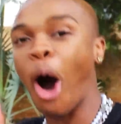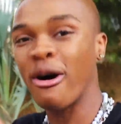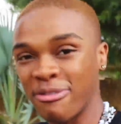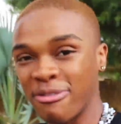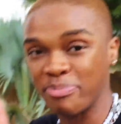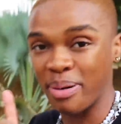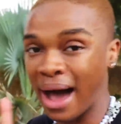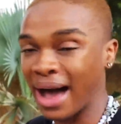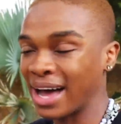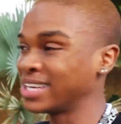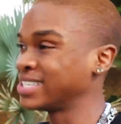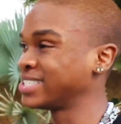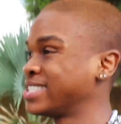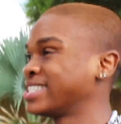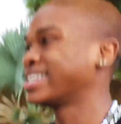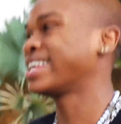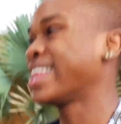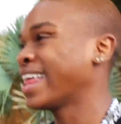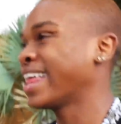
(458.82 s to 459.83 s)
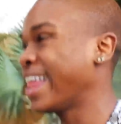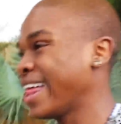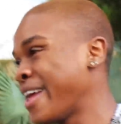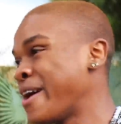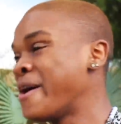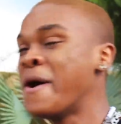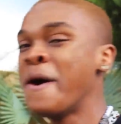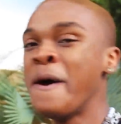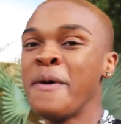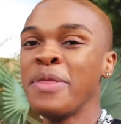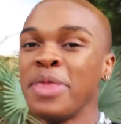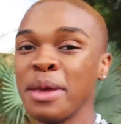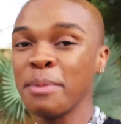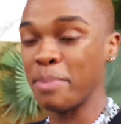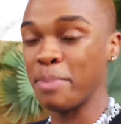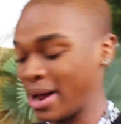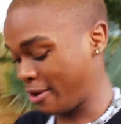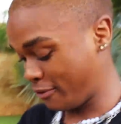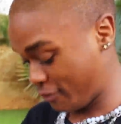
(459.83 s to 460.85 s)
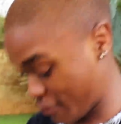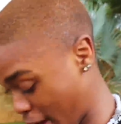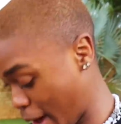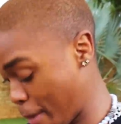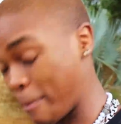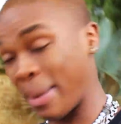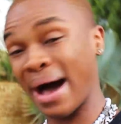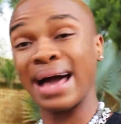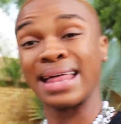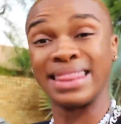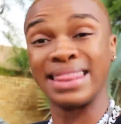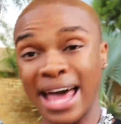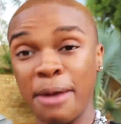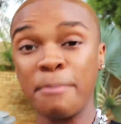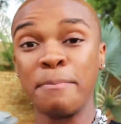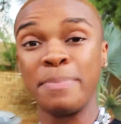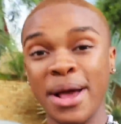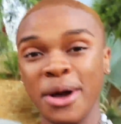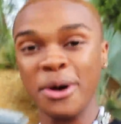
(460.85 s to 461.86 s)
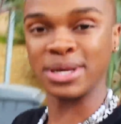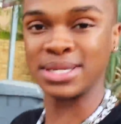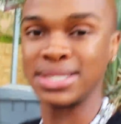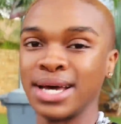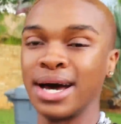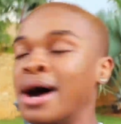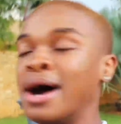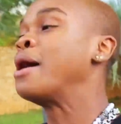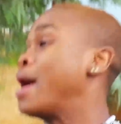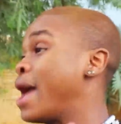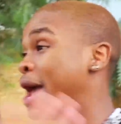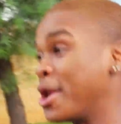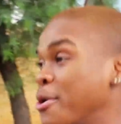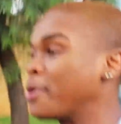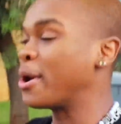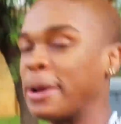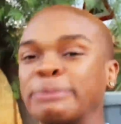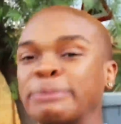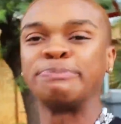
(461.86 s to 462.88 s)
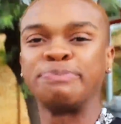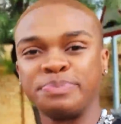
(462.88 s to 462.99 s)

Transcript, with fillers: of bugs but if a bug that big was here. Anyway,